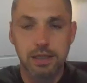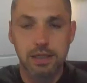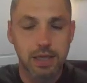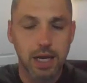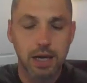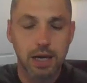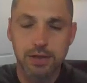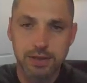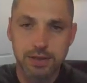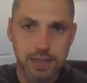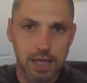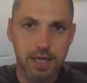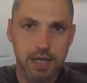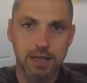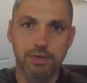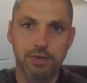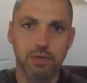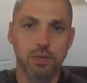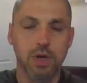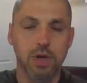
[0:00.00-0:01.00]
How does that
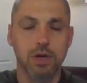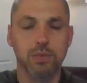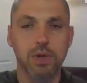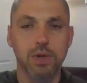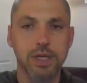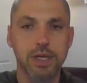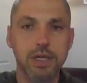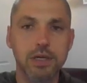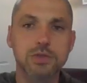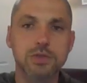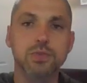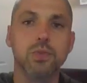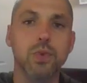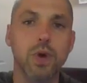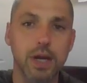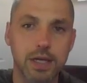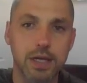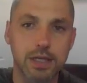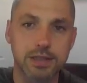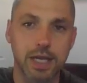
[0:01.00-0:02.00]
even work? Well, here's
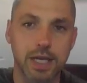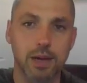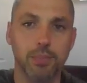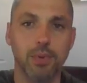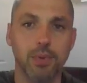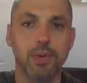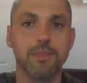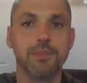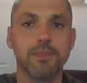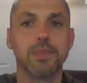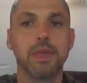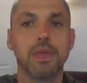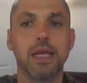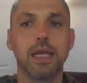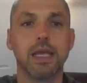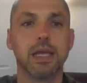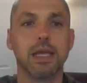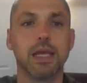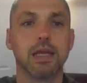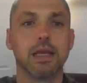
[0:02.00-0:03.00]
one example.
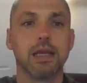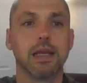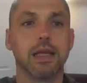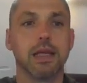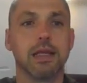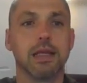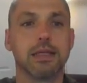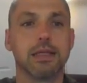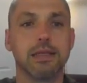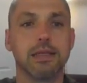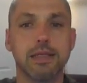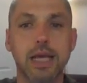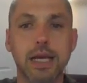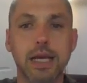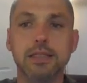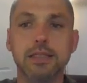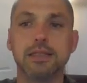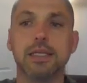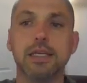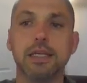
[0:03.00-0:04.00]
In
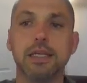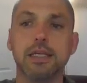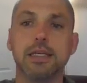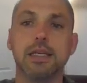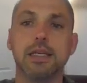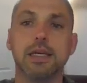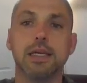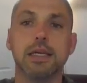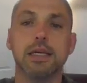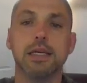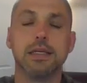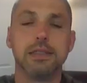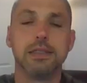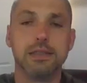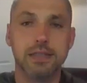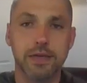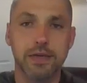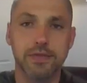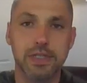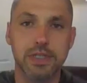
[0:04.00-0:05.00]

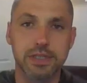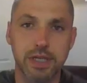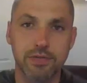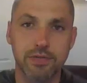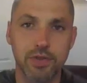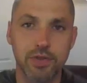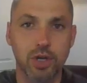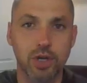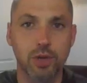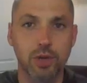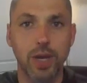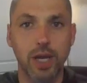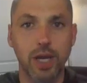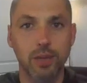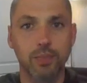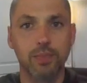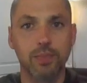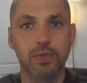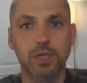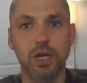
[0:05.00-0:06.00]
1977, the Quebec
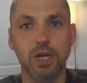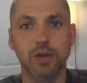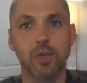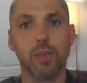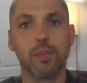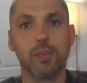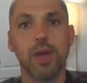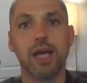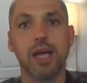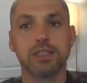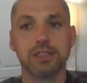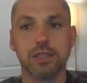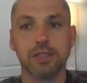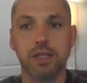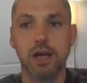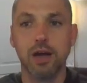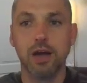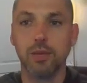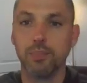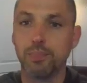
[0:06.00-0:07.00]
government passed a
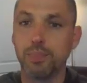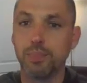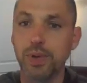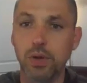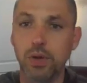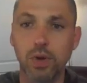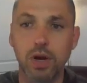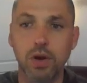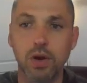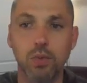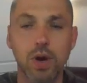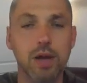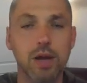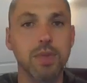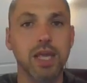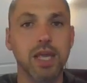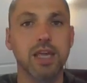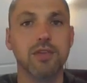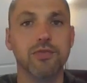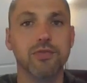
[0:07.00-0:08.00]
law, Bill 101,
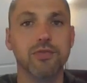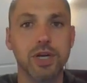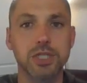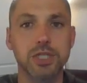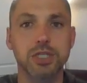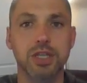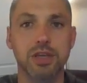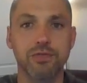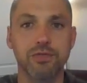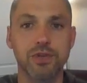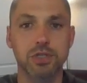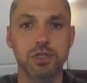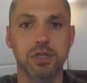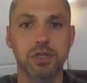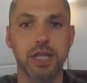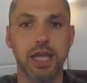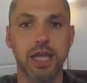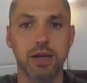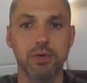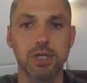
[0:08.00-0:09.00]
making French the official
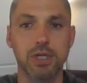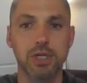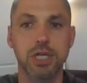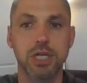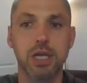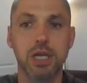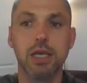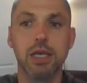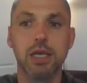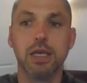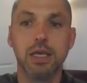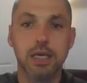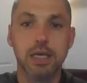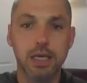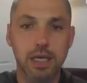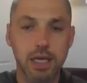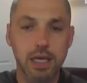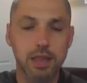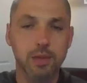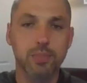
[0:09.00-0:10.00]
language
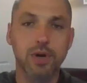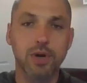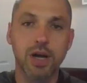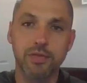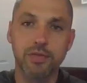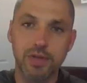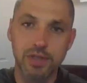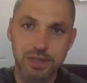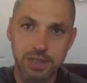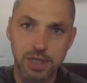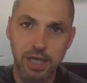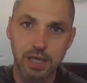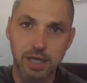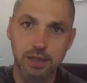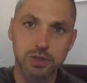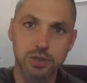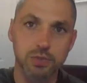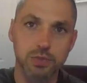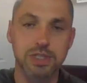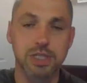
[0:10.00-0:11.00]
in the province.
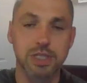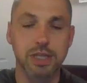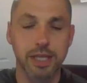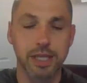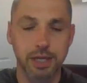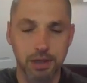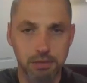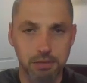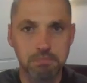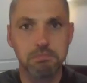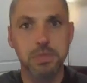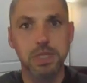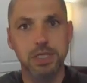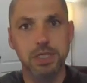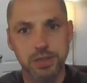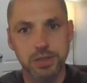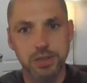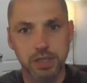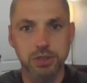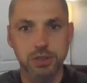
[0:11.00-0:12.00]
English was illegal,
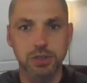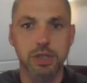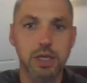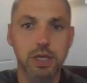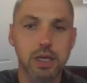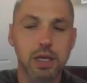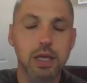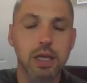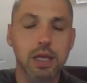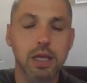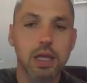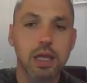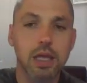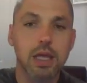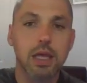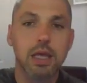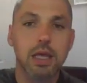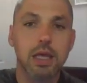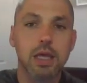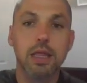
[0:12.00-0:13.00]
essentially.
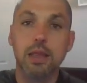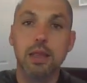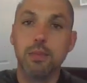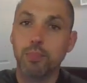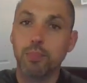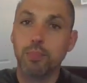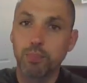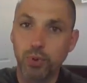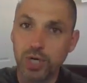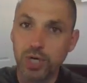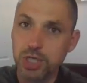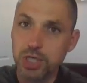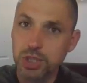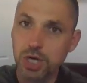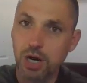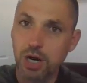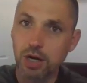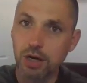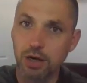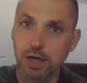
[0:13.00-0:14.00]

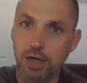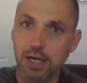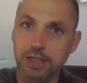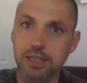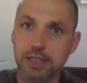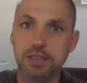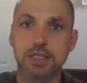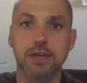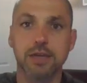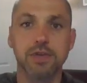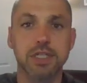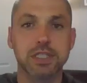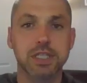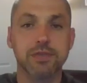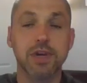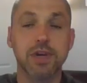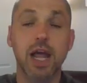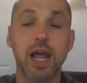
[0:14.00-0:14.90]
Pre-Charter, 1977.